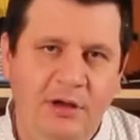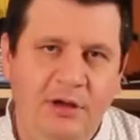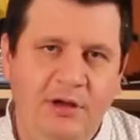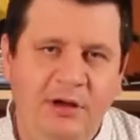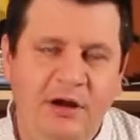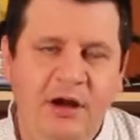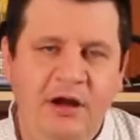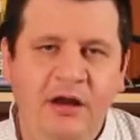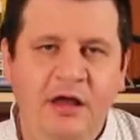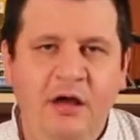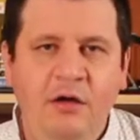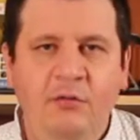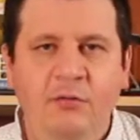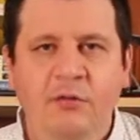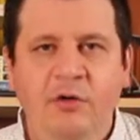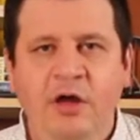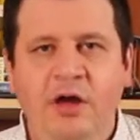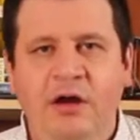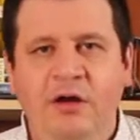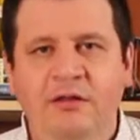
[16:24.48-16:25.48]
Right now
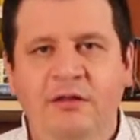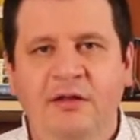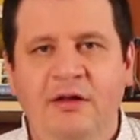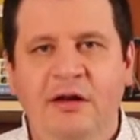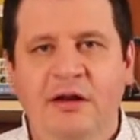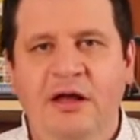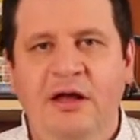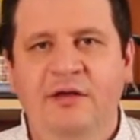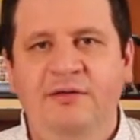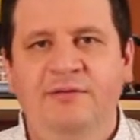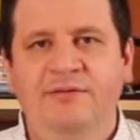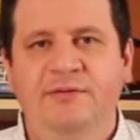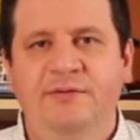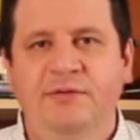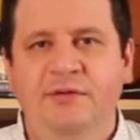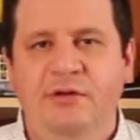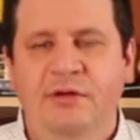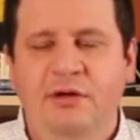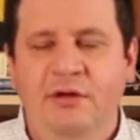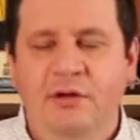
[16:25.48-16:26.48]
we are in the last
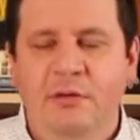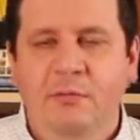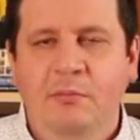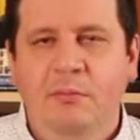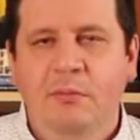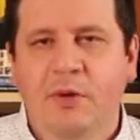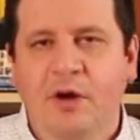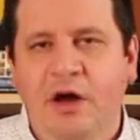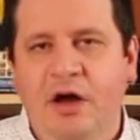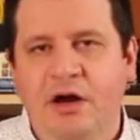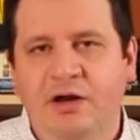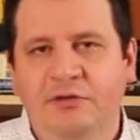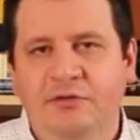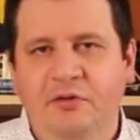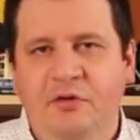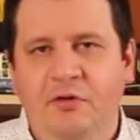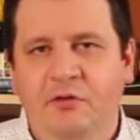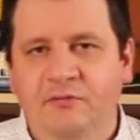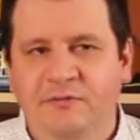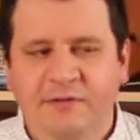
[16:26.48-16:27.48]
part
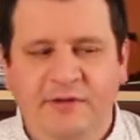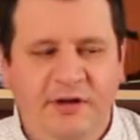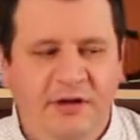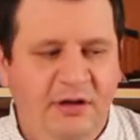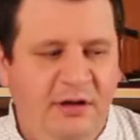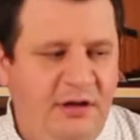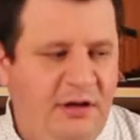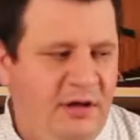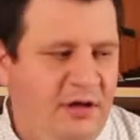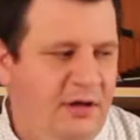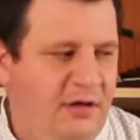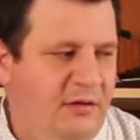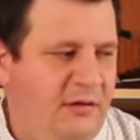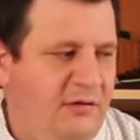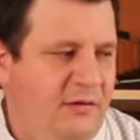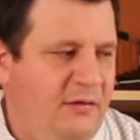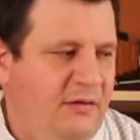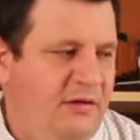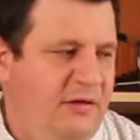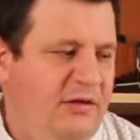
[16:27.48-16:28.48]
of the
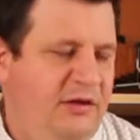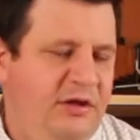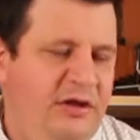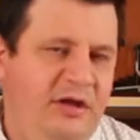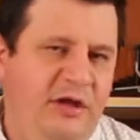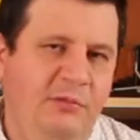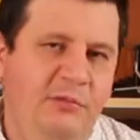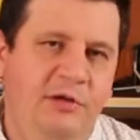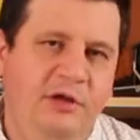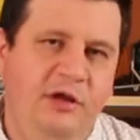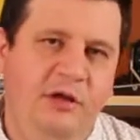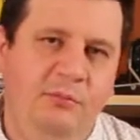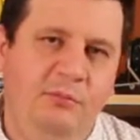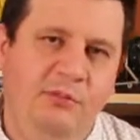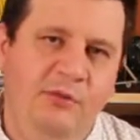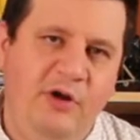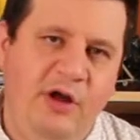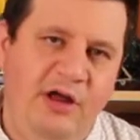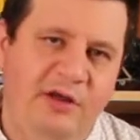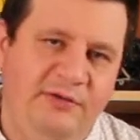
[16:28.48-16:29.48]
chemical
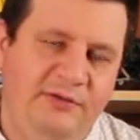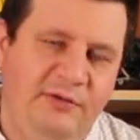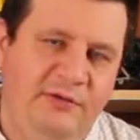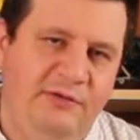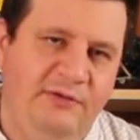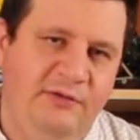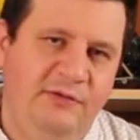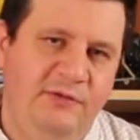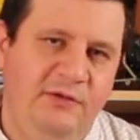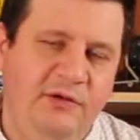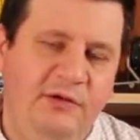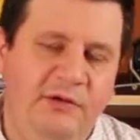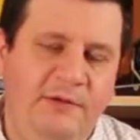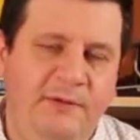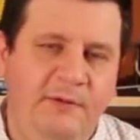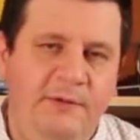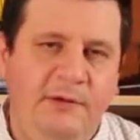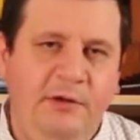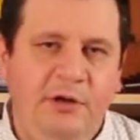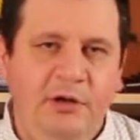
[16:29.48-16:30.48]
process,
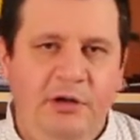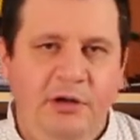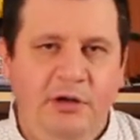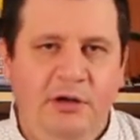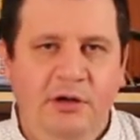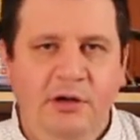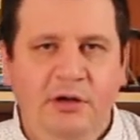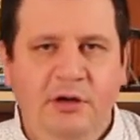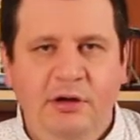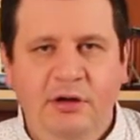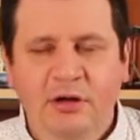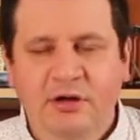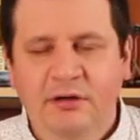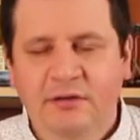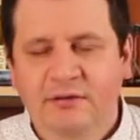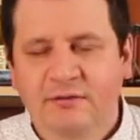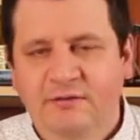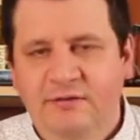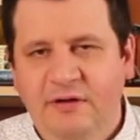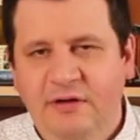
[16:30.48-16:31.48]
in
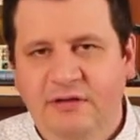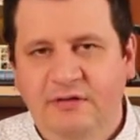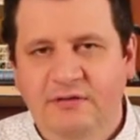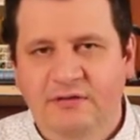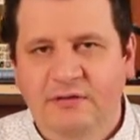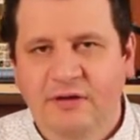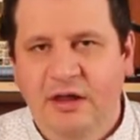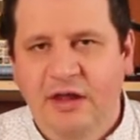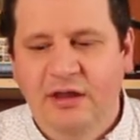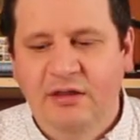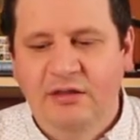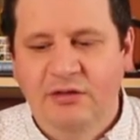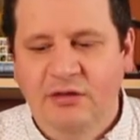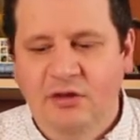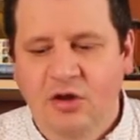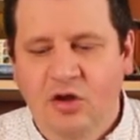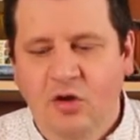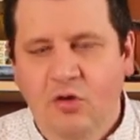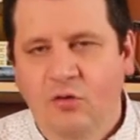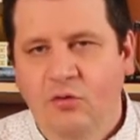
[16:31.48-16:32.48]
the sense that
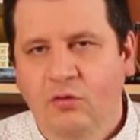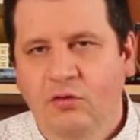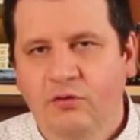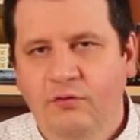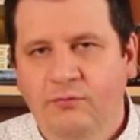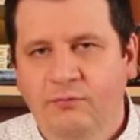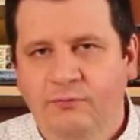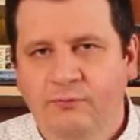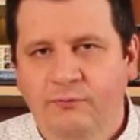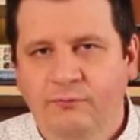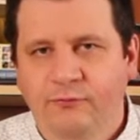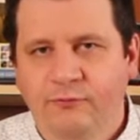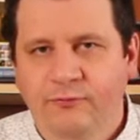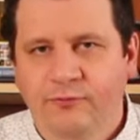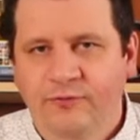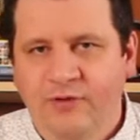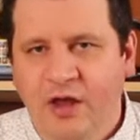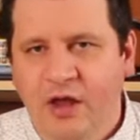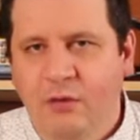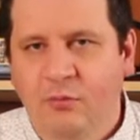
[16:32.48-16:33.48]
only
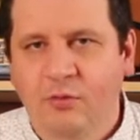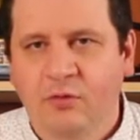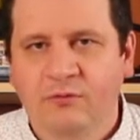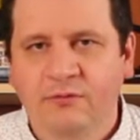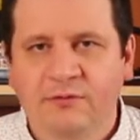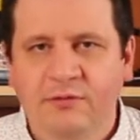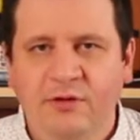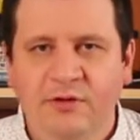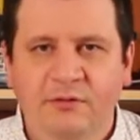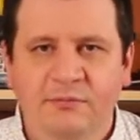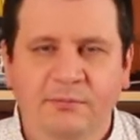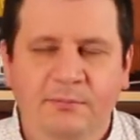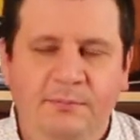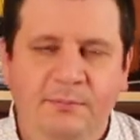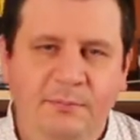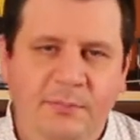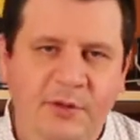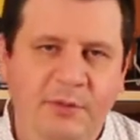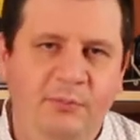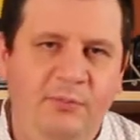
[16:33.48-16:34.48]
some of the
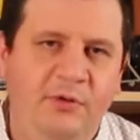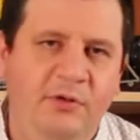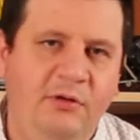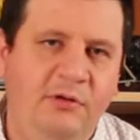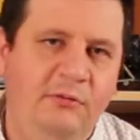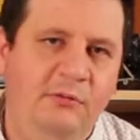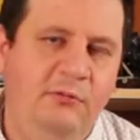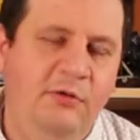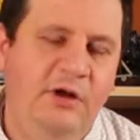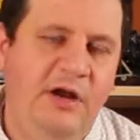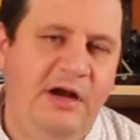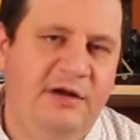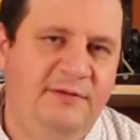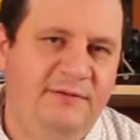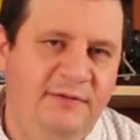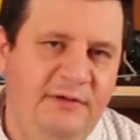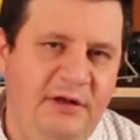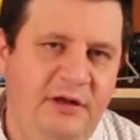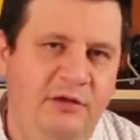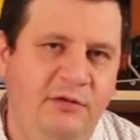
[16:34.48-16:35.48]
people who are
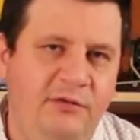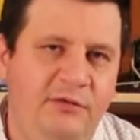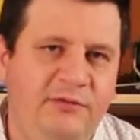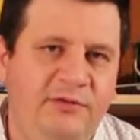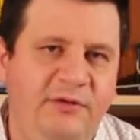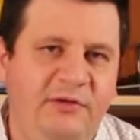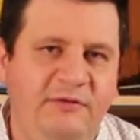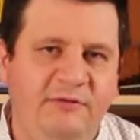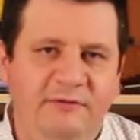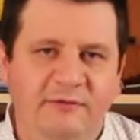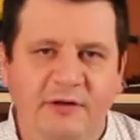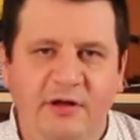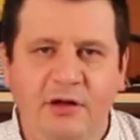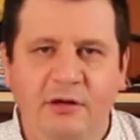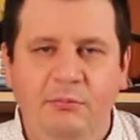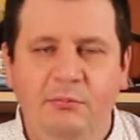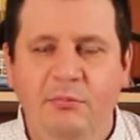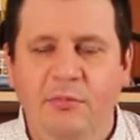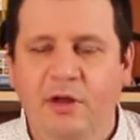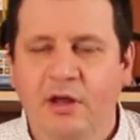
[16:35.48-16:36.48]
still using
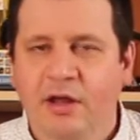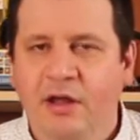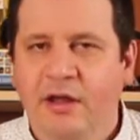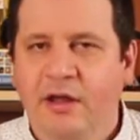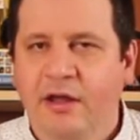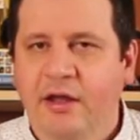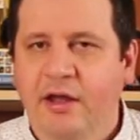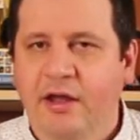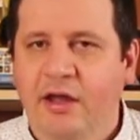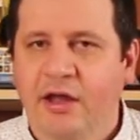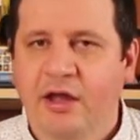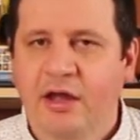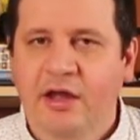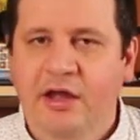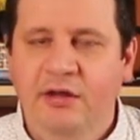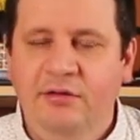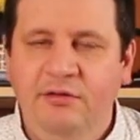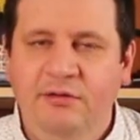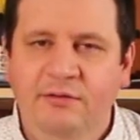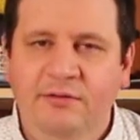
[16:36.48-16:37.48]
film,
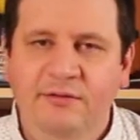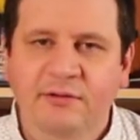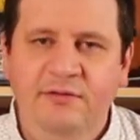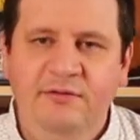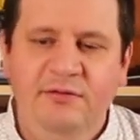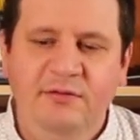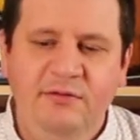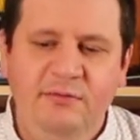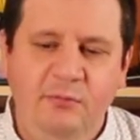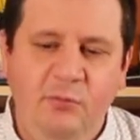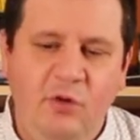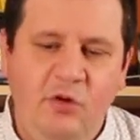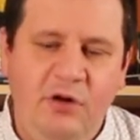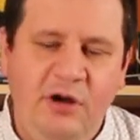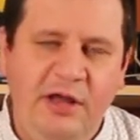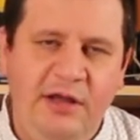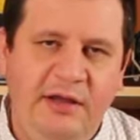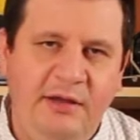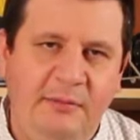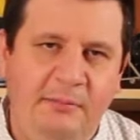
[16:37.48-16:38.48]
and this is more
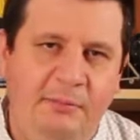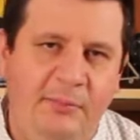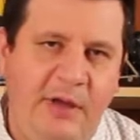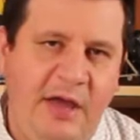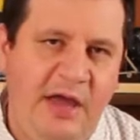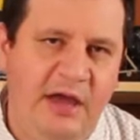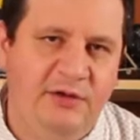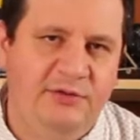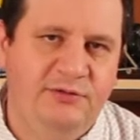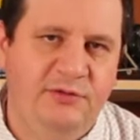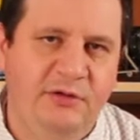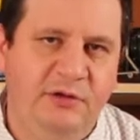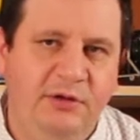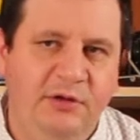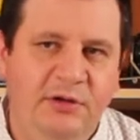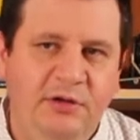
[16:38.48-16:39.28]
like a passion.